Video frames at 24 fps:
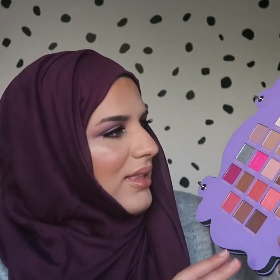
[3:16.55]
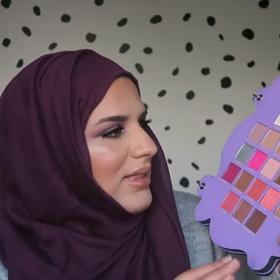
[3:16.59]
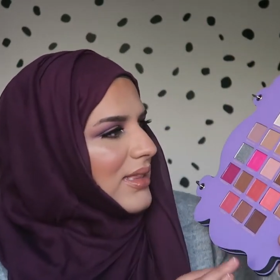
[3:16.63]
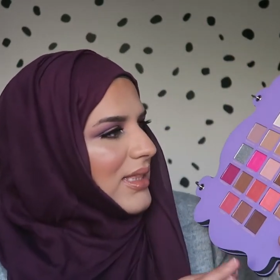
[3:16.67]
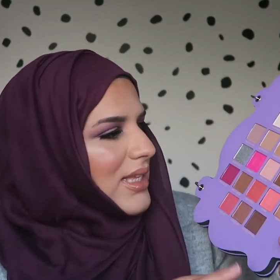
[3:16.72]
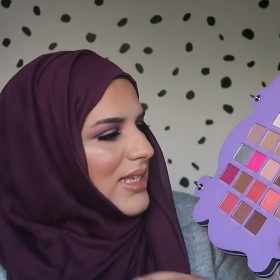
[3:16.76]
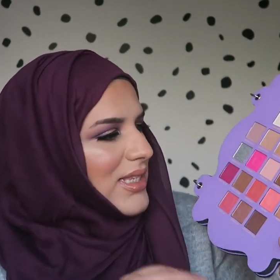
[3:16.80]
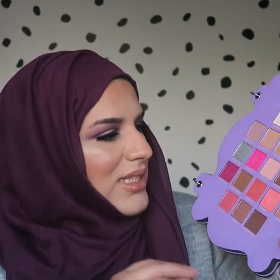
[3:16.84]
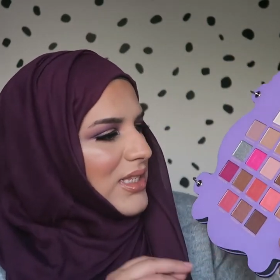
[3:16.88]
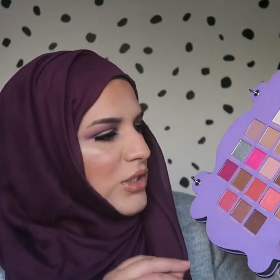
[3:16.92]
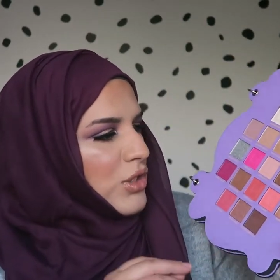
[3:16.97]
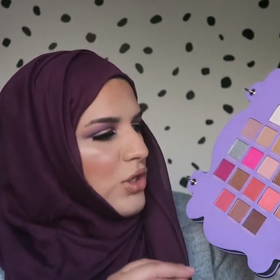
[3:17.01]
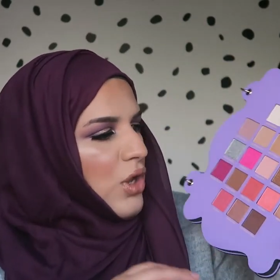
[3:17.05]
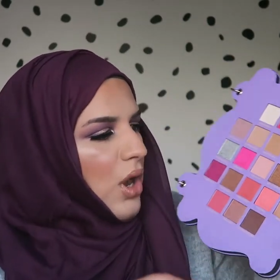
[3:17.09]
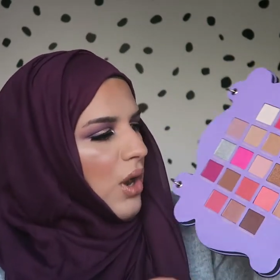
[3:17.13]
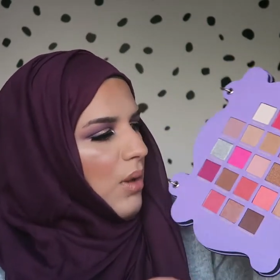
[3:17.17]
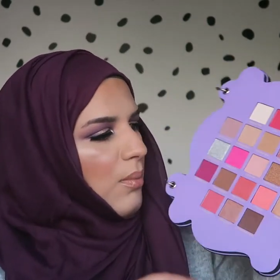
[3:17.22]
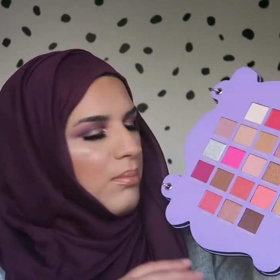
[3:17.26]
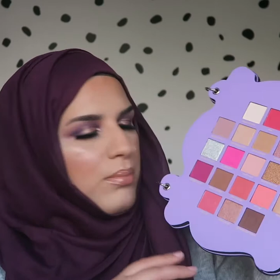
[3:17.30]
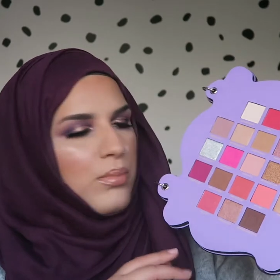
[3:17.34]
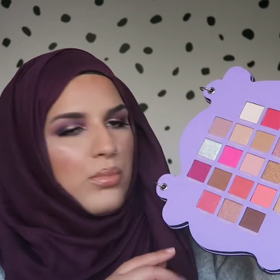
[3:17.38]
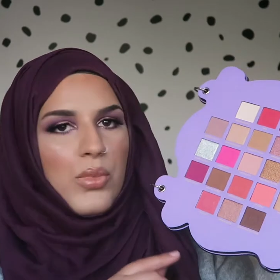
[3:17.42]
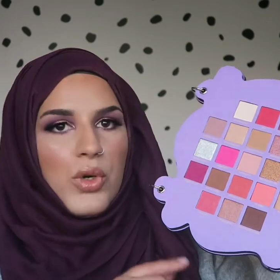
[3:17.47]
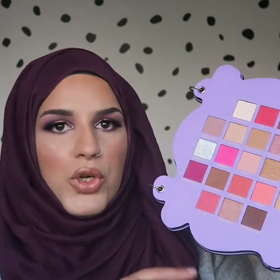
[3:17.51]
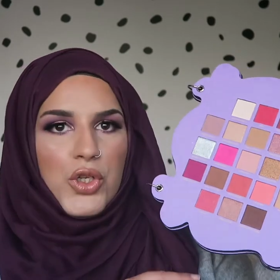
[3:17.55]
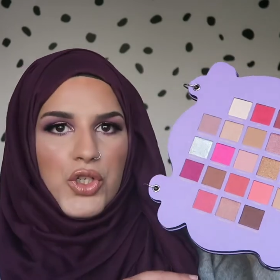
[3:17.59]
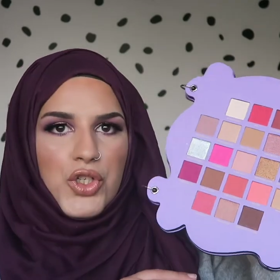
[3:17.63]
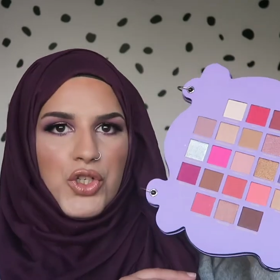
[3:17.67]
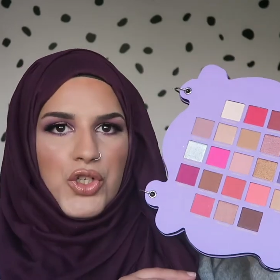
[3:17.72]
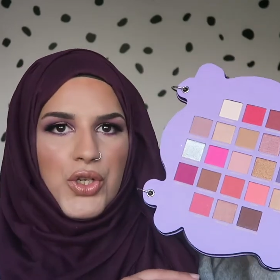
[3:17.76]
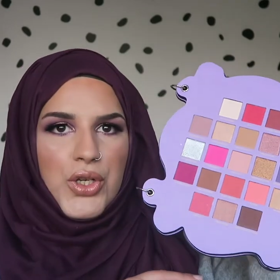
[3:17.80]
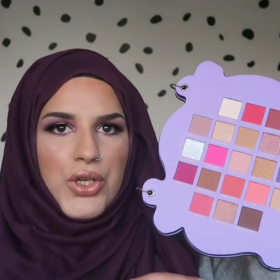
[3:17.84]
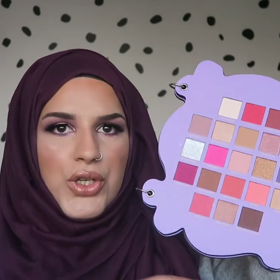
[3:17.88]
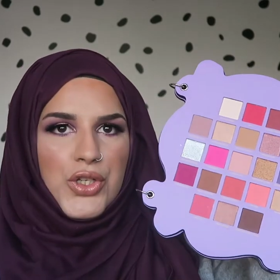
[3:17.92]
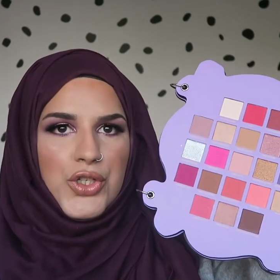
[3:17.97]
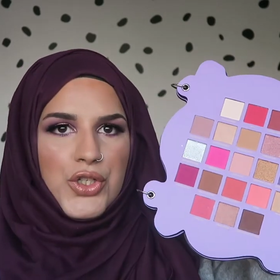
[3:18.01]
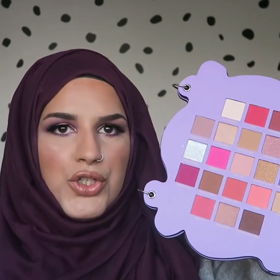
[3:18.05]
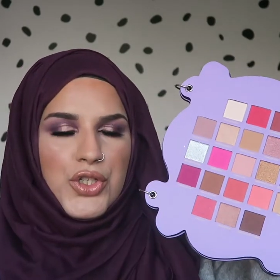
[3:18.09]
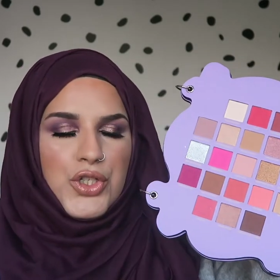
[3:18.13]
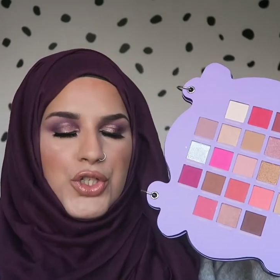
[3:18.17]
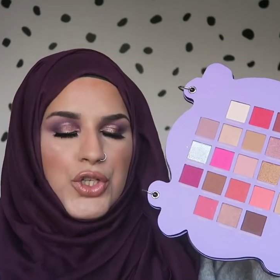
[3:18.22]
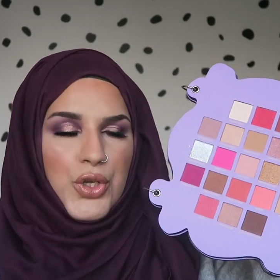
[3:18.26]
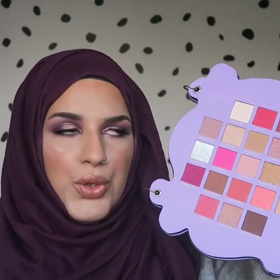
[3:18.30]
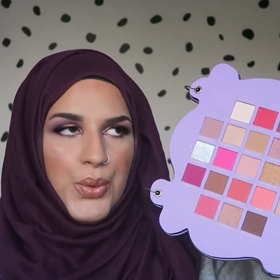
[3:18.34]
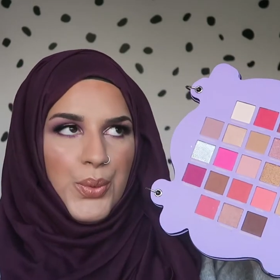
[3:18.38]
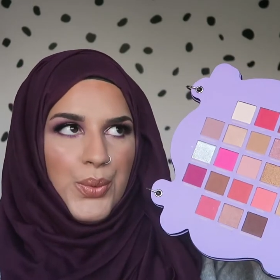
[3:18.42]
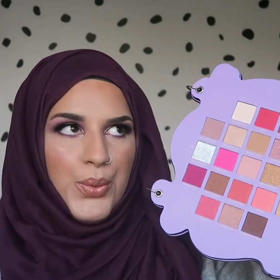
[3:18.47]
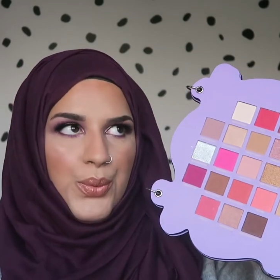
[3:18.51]
There's not much you can
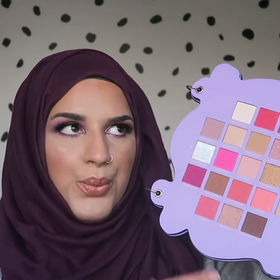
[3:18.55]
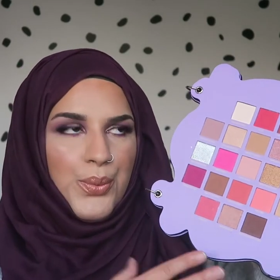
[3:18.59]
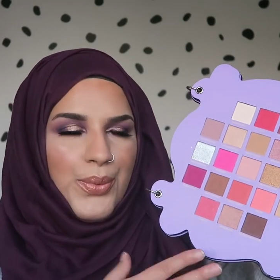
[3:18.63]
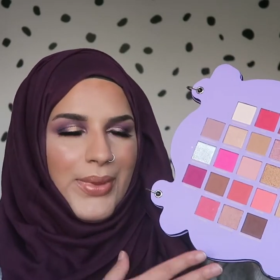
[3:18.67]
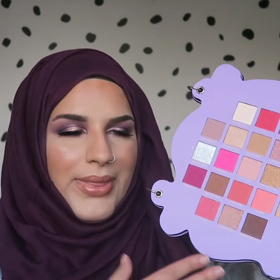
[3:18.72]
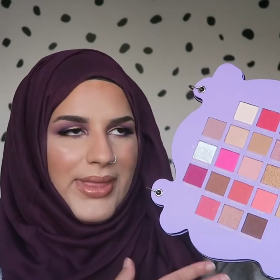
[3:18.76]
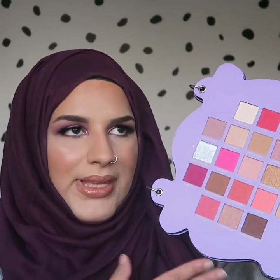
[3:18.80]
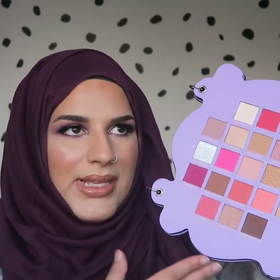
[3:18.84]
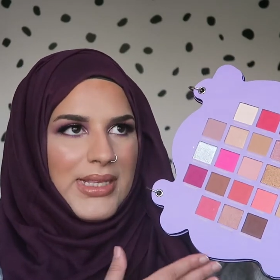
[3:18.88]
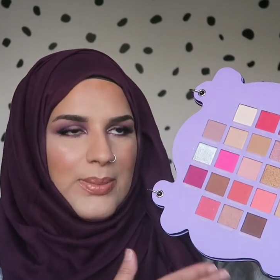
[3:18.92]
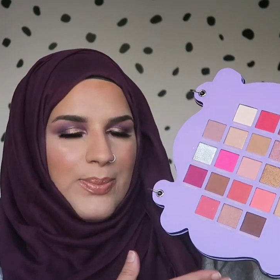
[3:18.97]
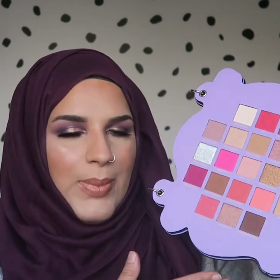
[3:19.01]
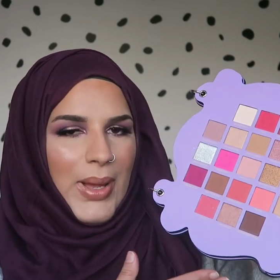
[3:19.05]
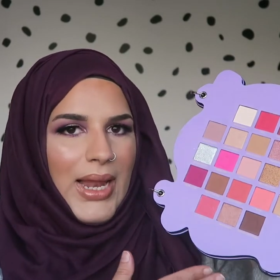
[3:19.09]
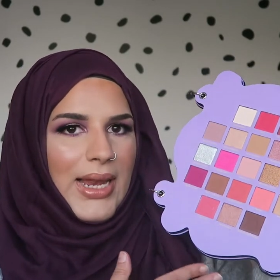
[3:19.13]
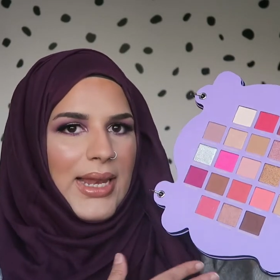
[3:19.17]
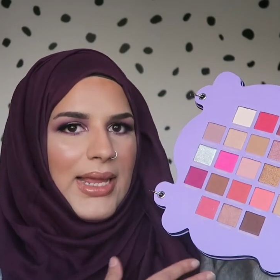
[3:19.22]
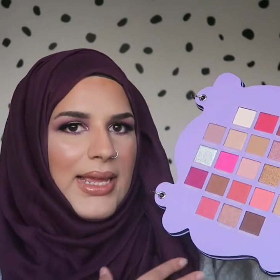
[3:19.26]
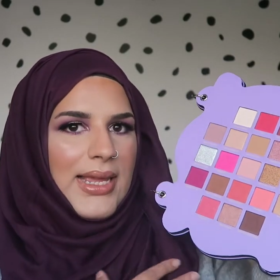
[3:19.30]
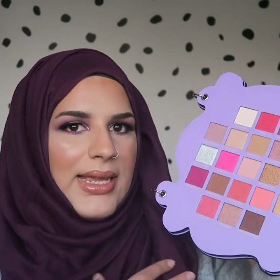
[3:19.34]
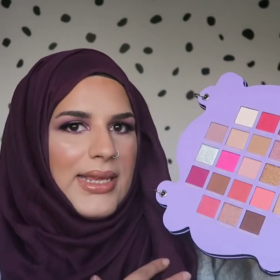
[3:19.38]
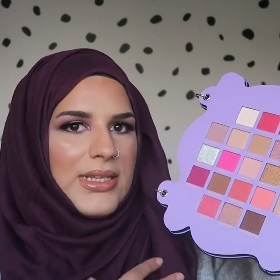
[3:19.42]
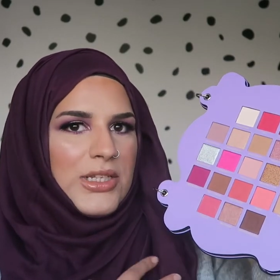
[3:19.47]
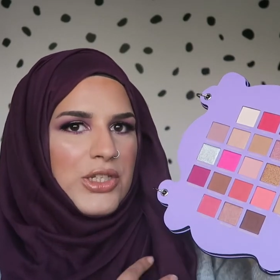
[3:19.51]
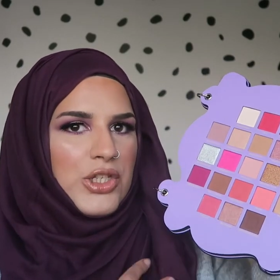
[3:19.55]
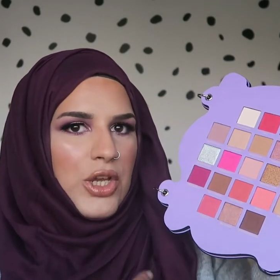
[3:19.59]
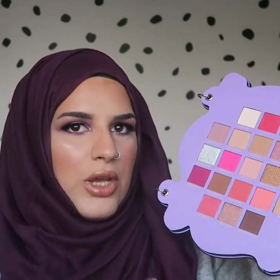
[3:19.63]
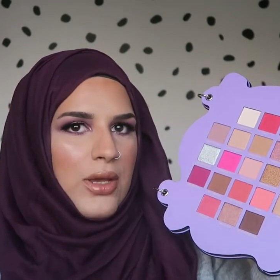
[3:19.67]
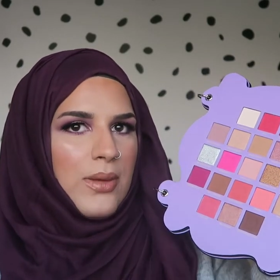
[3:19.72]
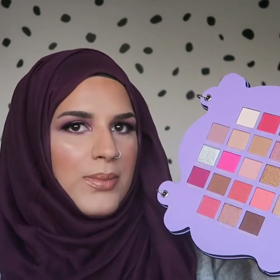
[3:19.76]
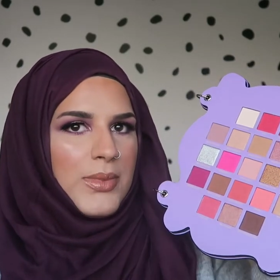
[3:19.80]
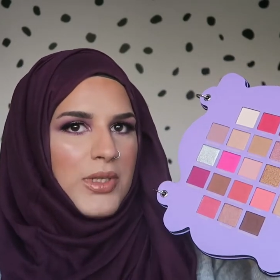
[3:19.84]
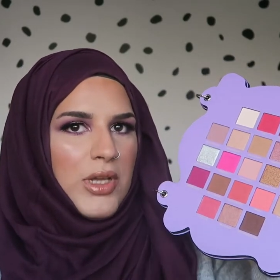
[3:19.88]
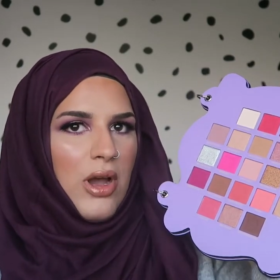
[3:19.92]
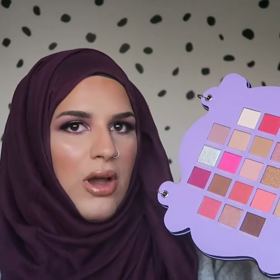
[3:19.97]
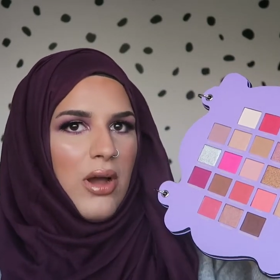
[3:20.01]
do with this palette in terms